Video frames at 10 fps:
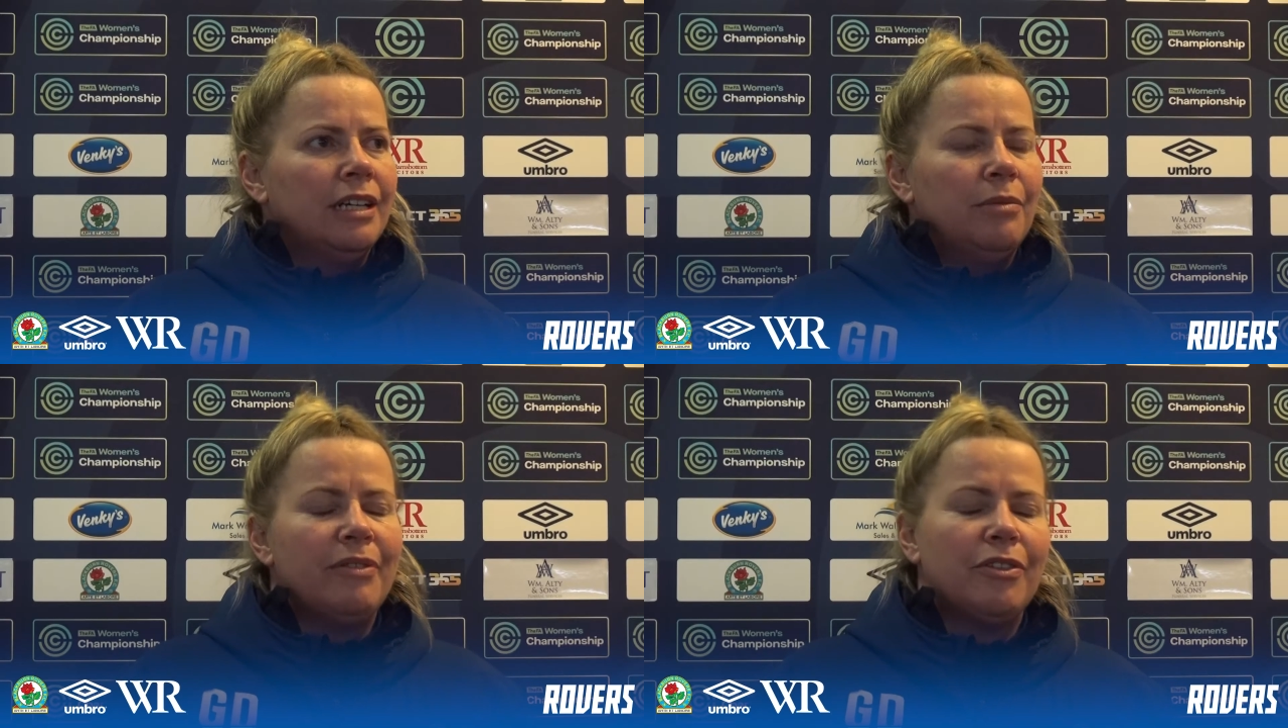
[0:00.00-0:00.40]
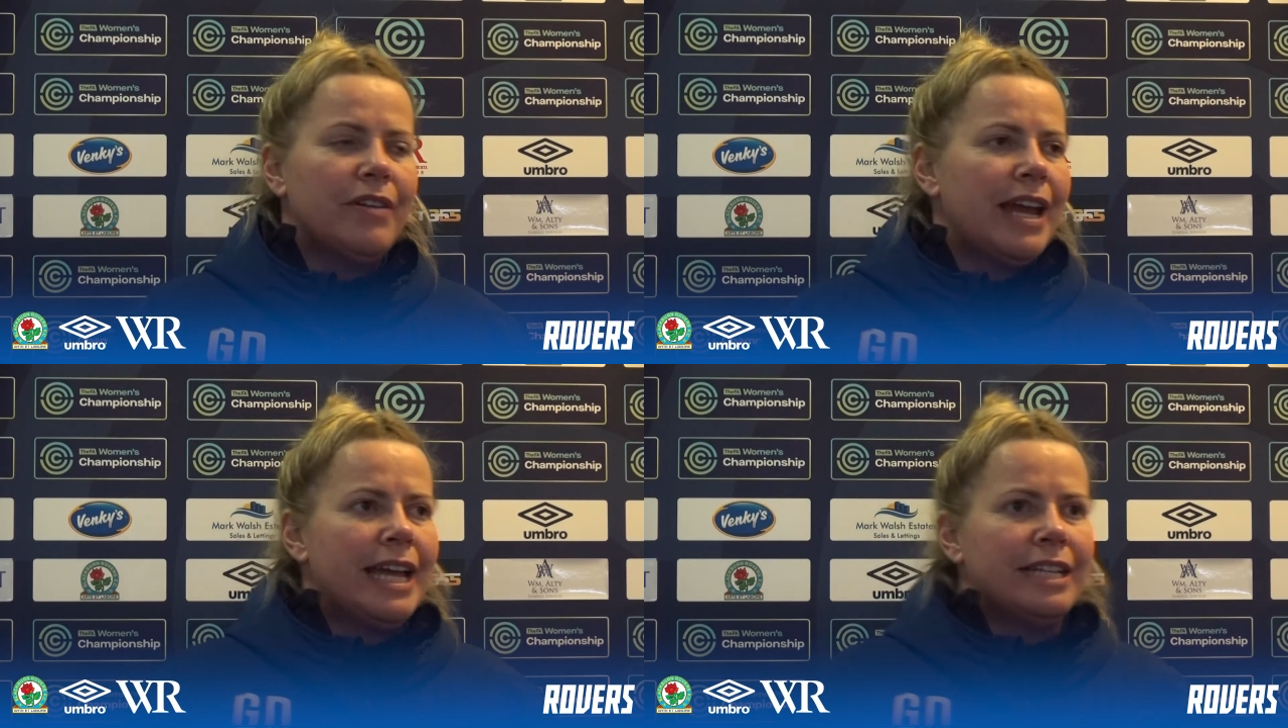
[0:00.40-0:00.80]
we've
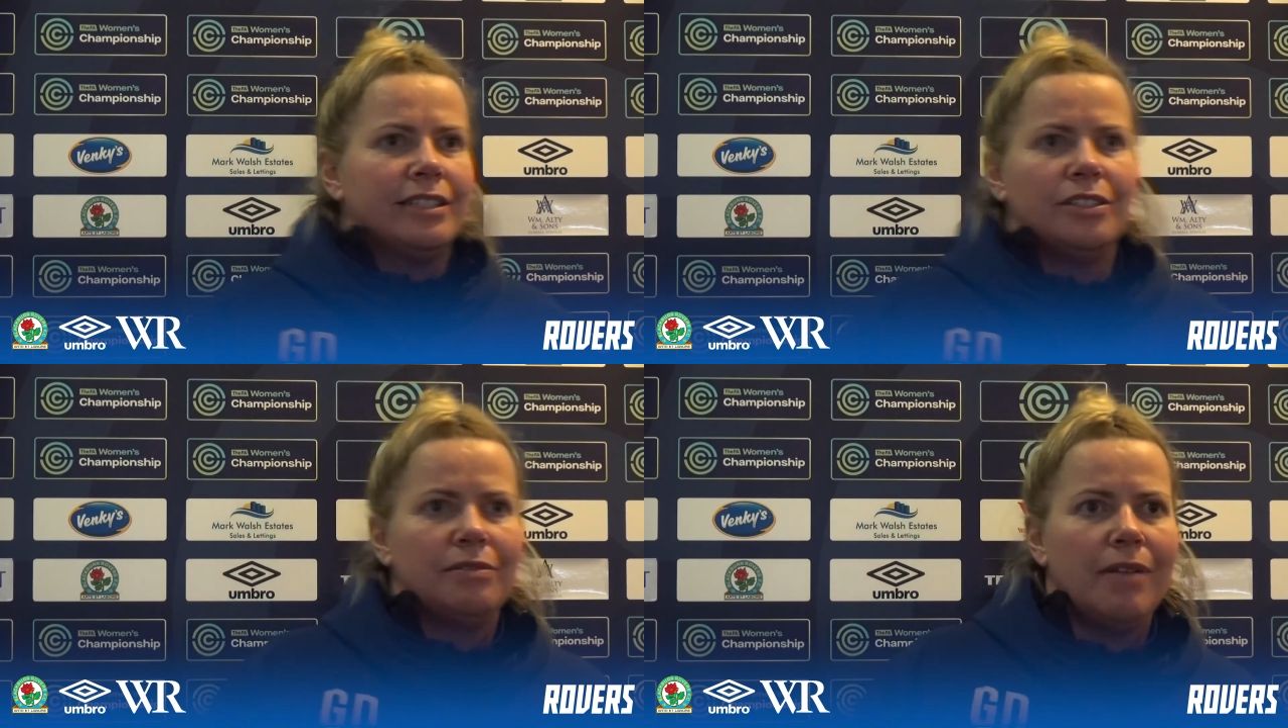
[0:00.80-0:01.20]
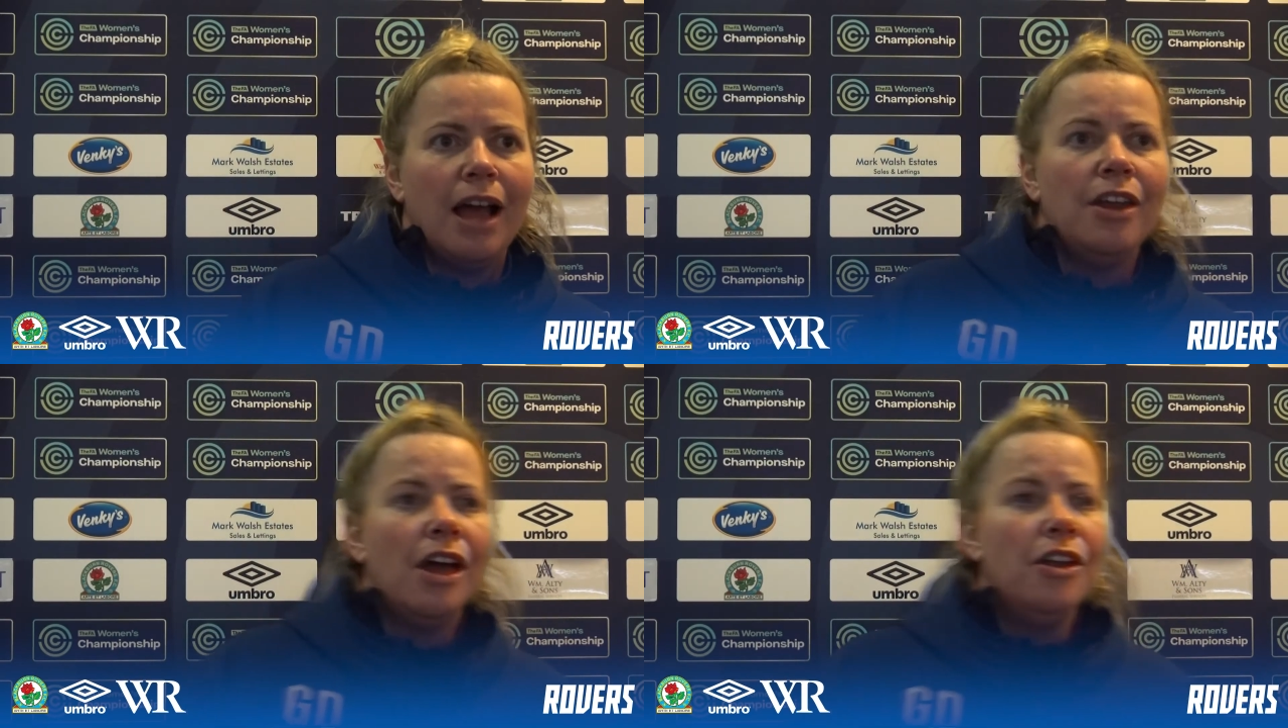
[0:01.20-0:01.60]
created
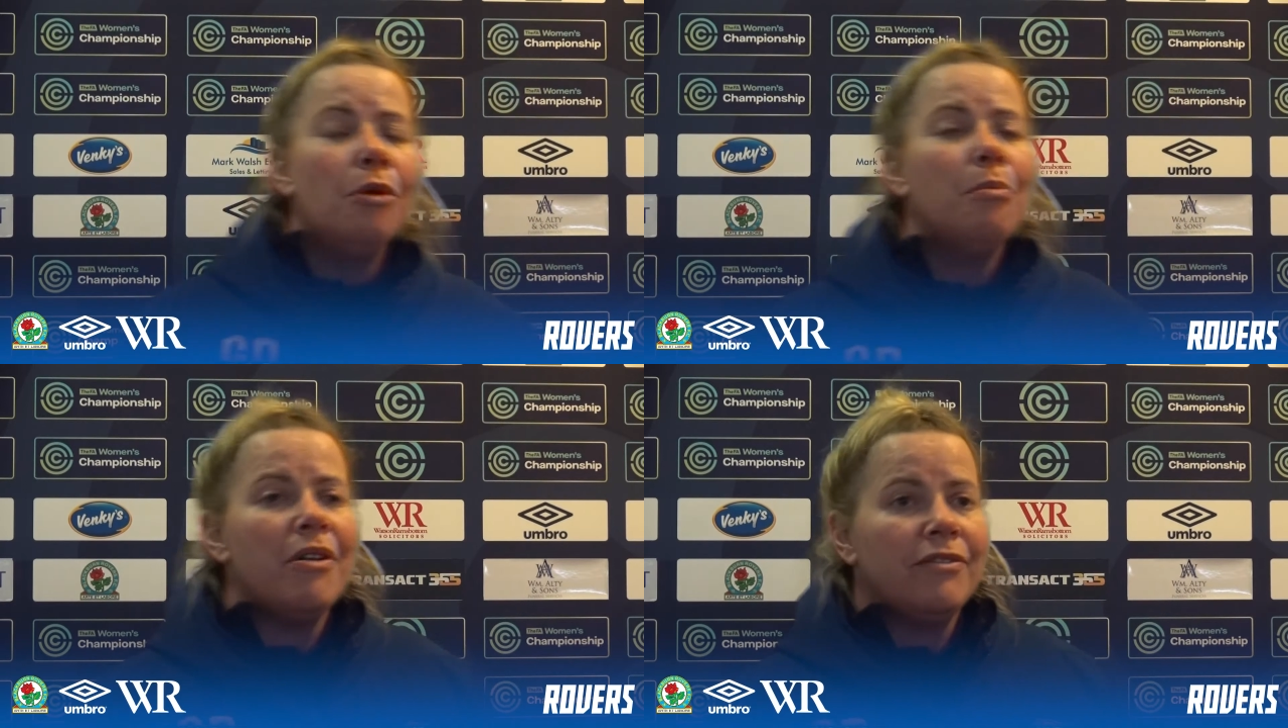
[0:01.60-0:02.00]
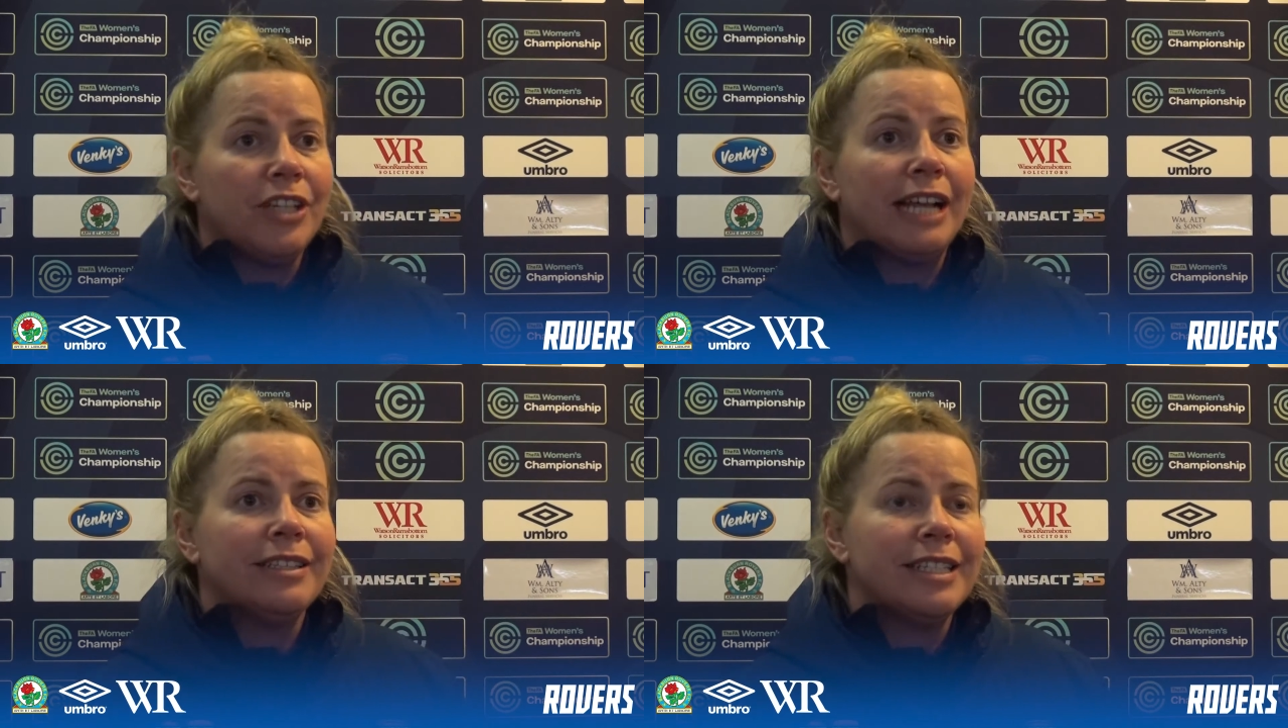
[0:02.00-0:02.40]
a number of
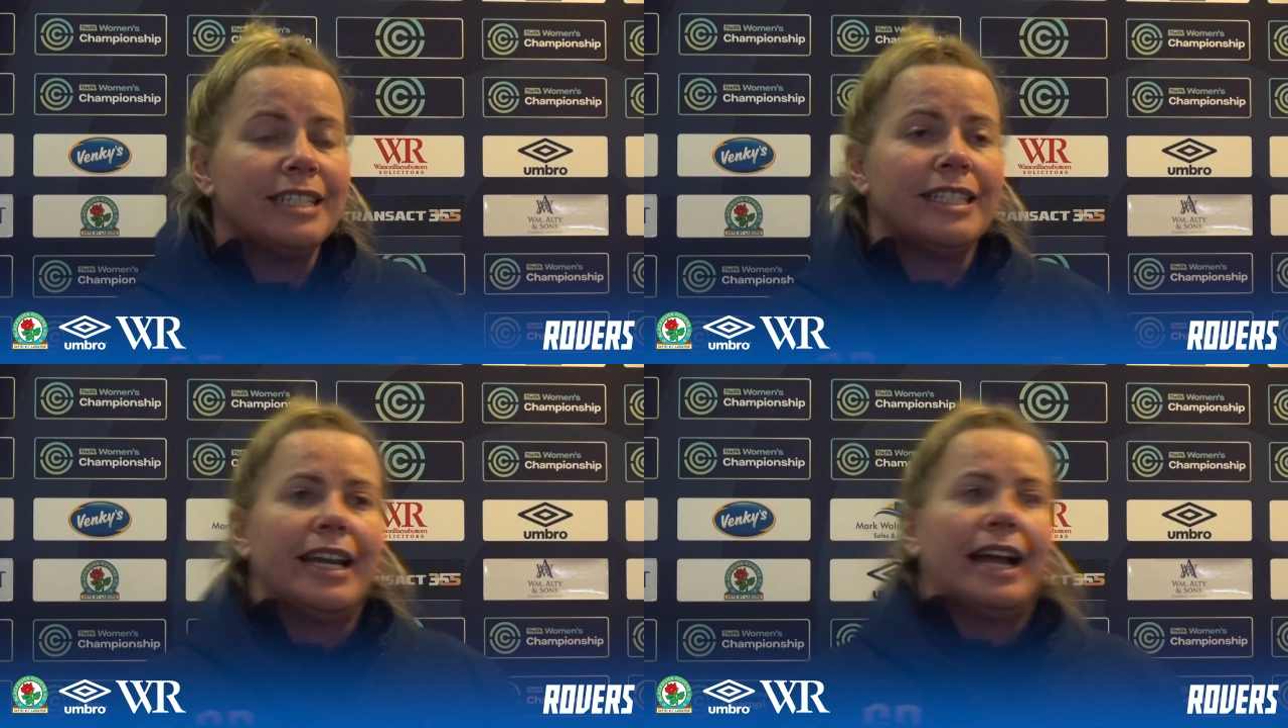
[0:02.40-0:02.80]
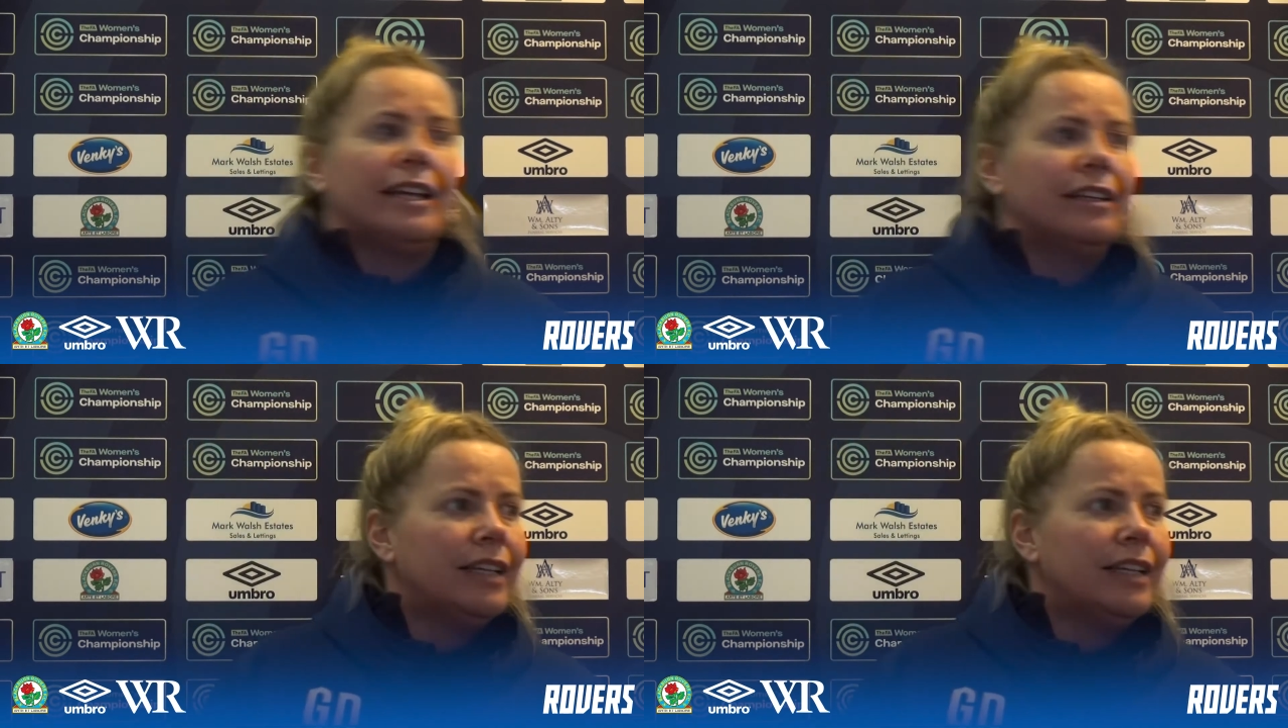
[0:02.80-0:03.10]
chances today,